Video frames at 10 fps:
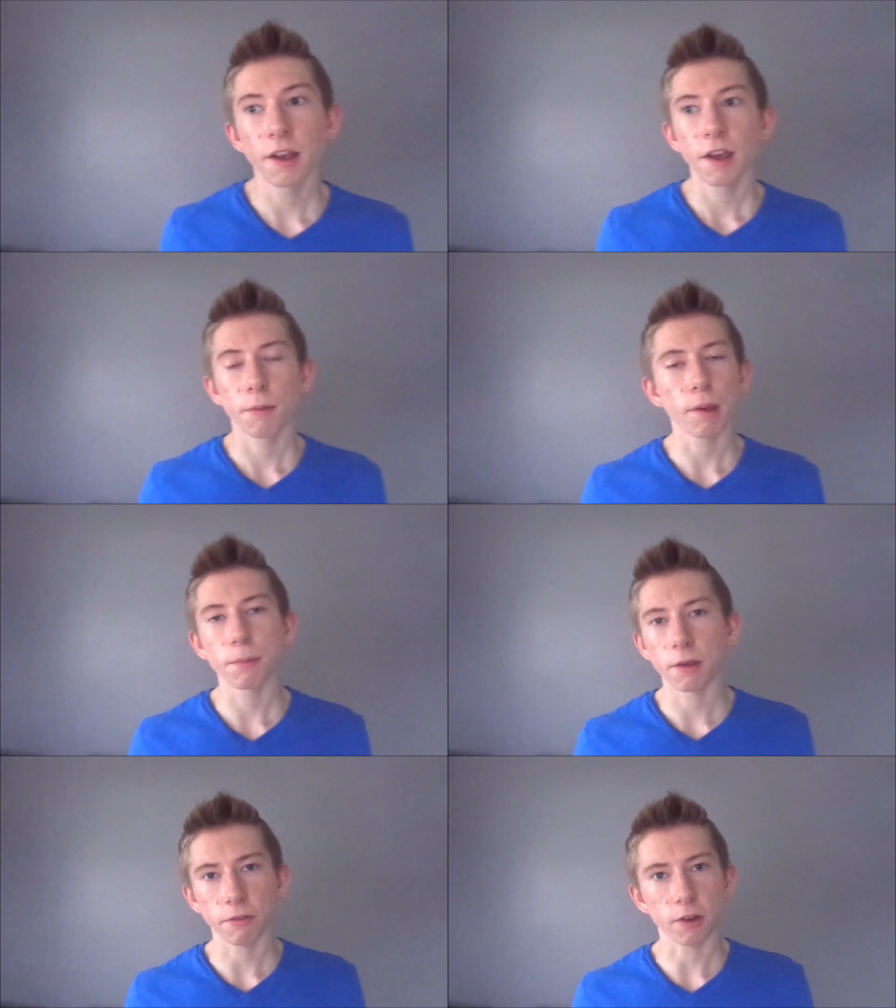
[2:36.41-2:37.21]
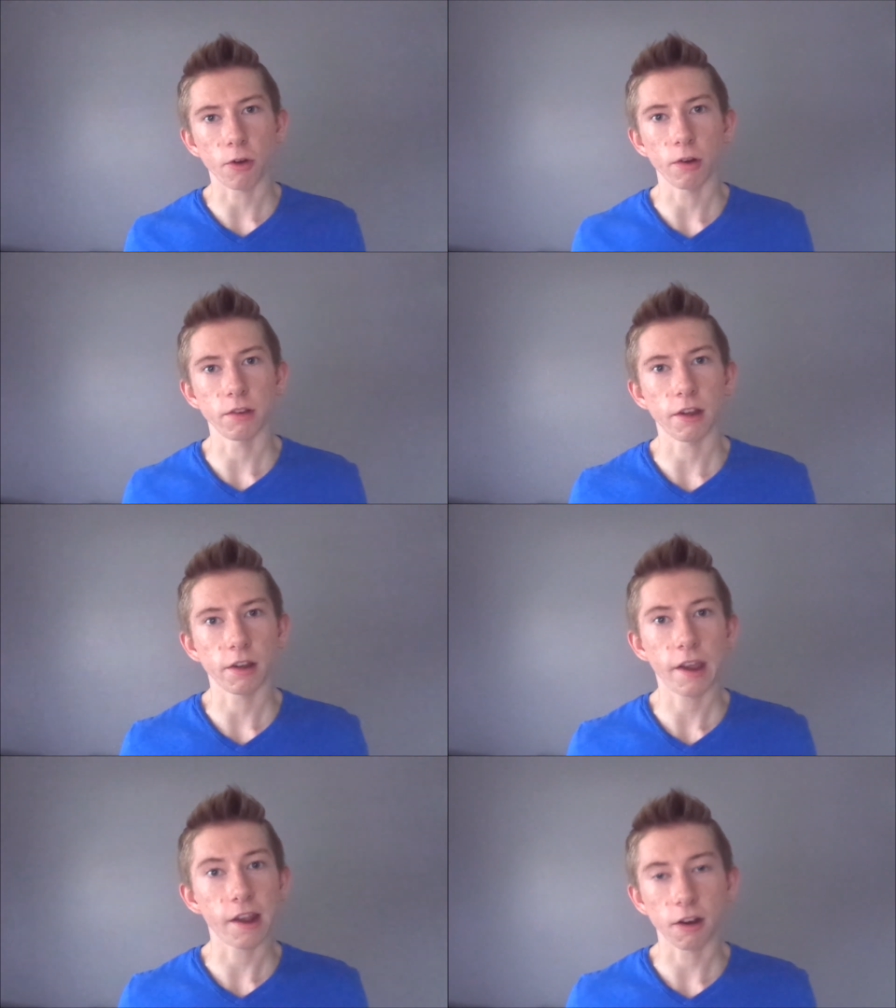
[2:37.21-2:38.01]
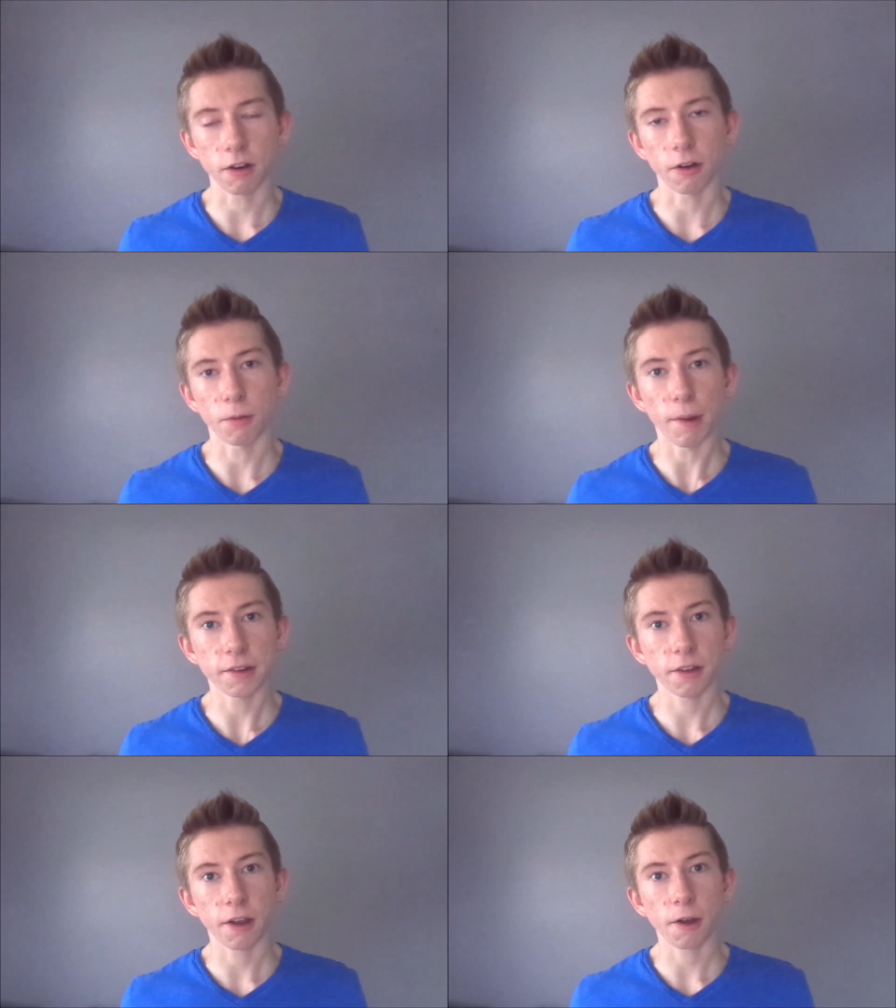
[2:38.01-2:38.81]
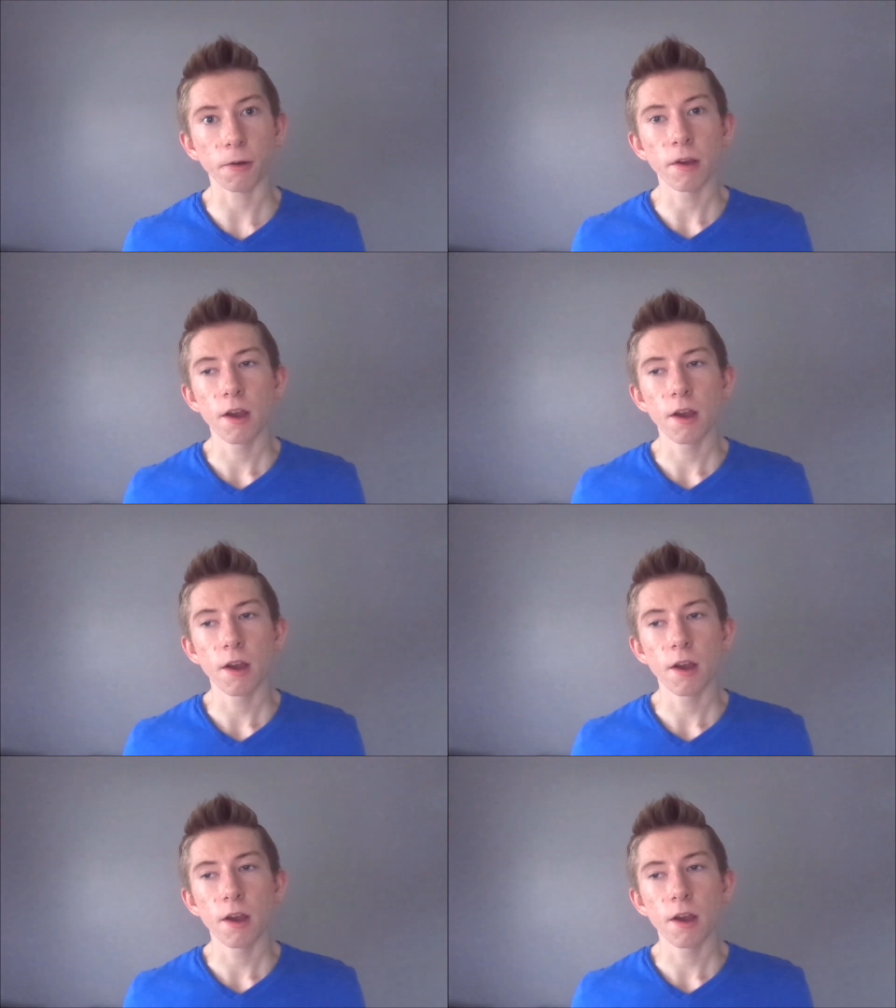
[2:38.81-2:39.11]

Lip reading: and maybe even go into Canada or Mexico,